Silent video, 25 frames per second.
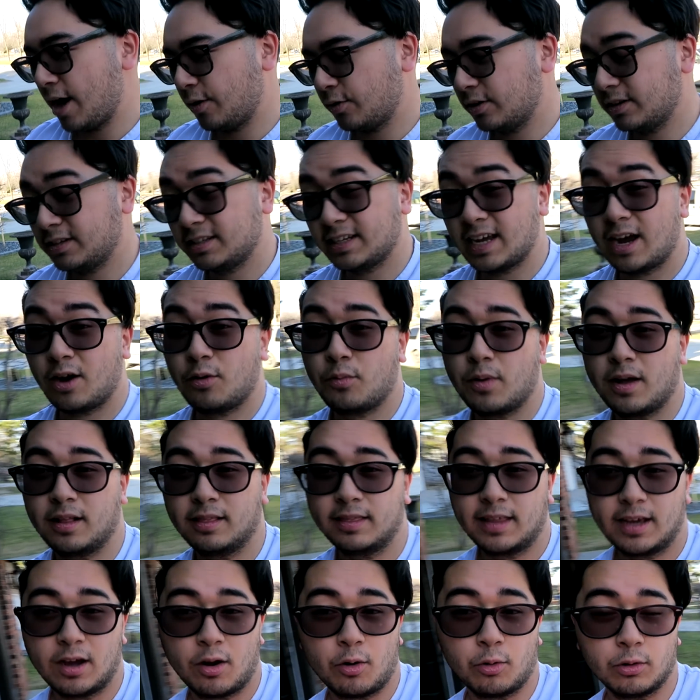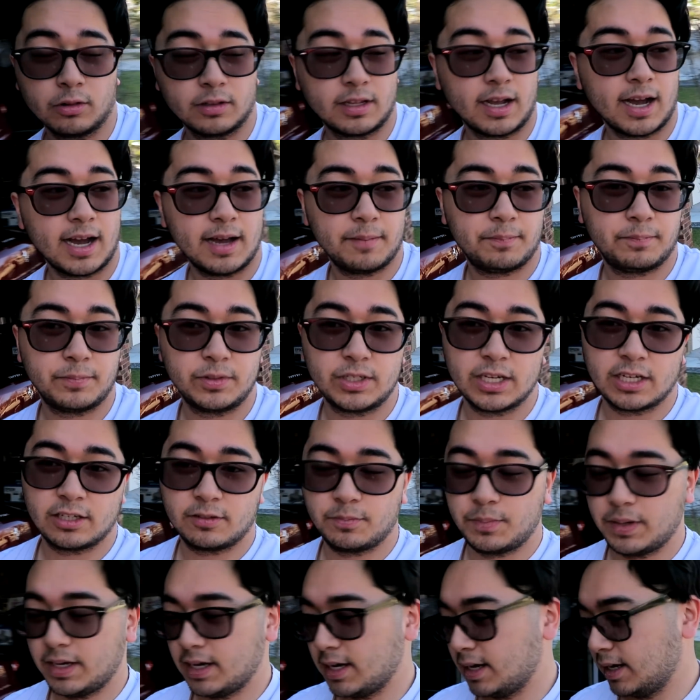I wanna see how well they hold up
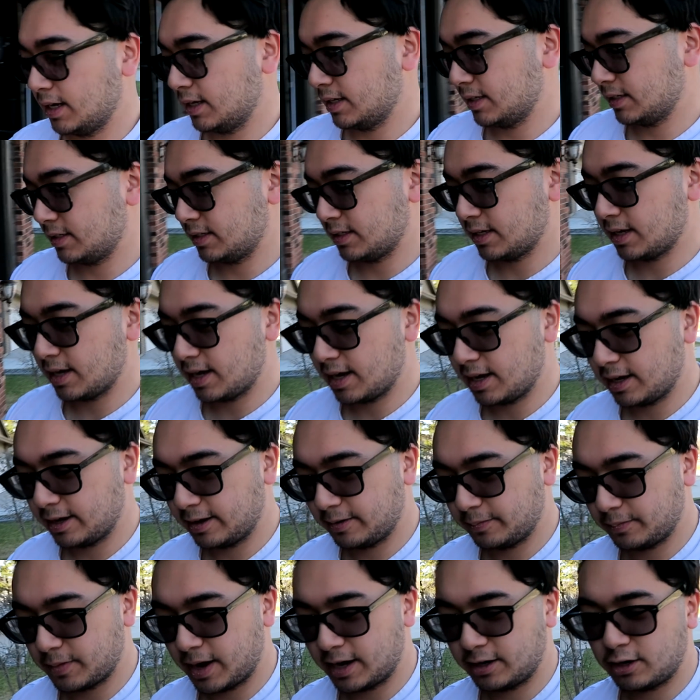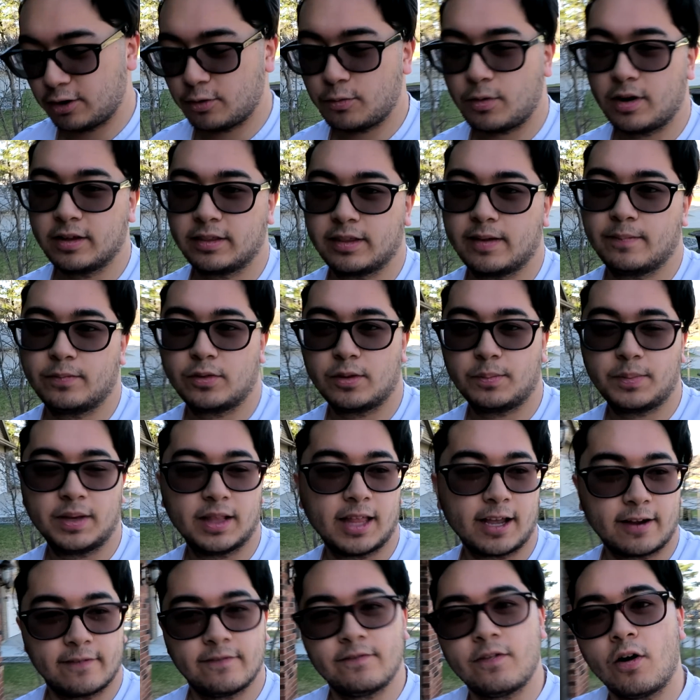just because um, I don't want them to be
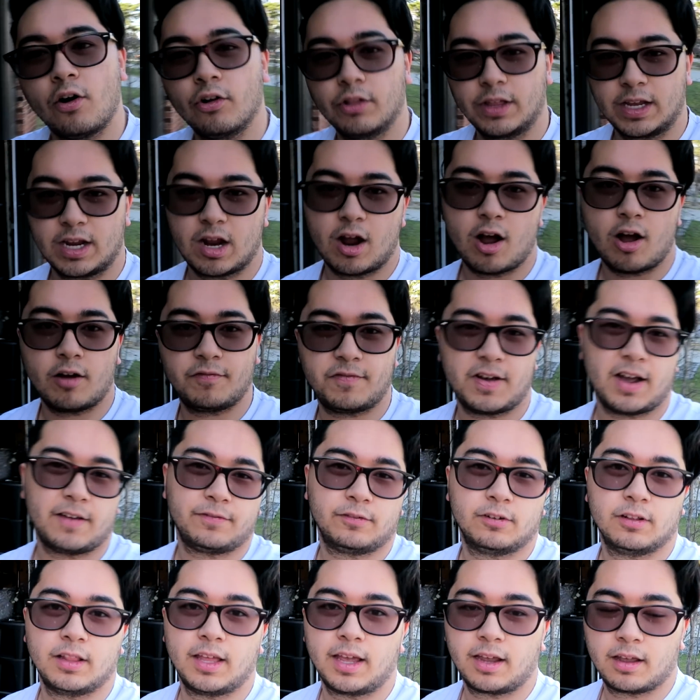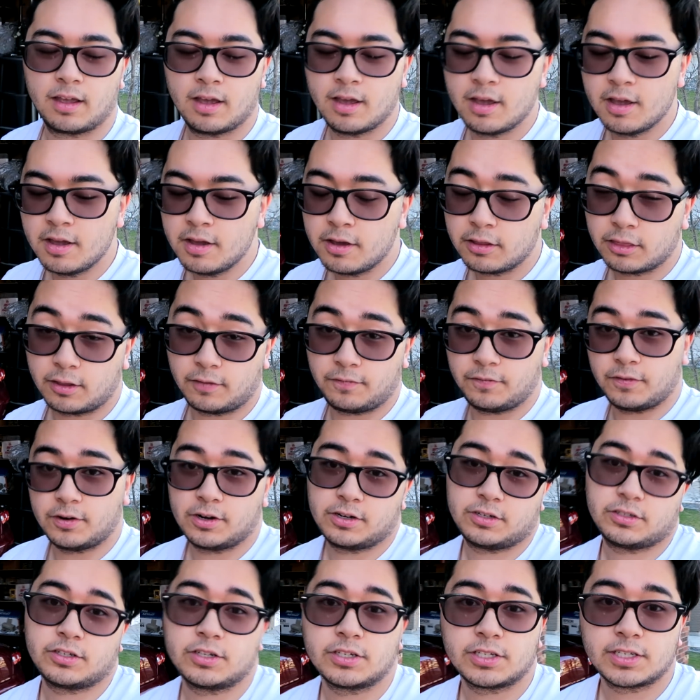like falling off after like the
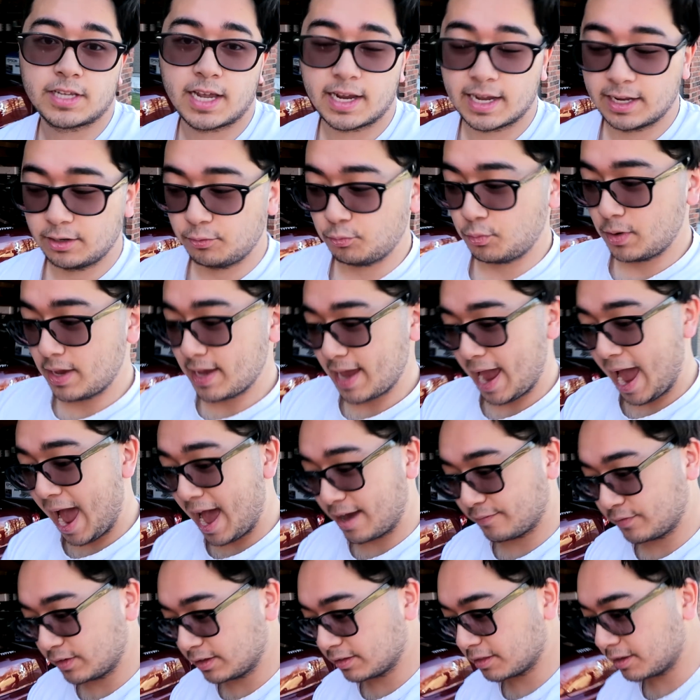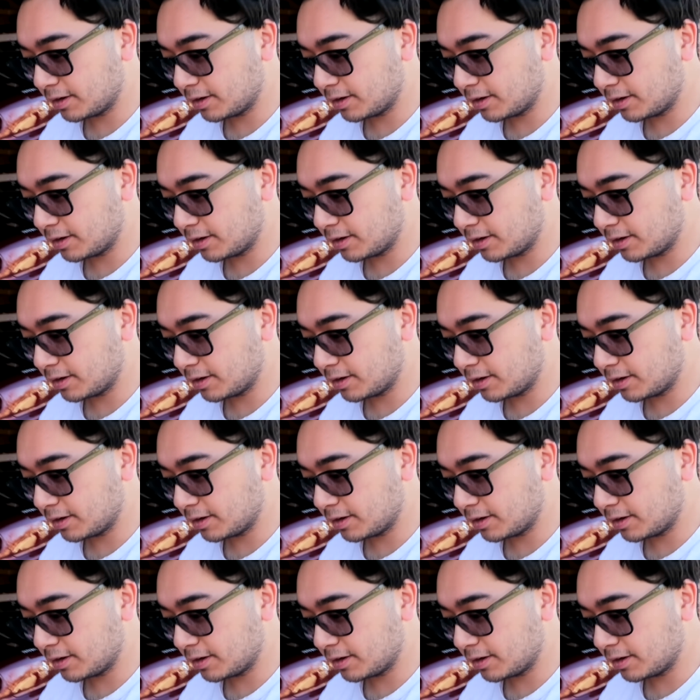first or second week having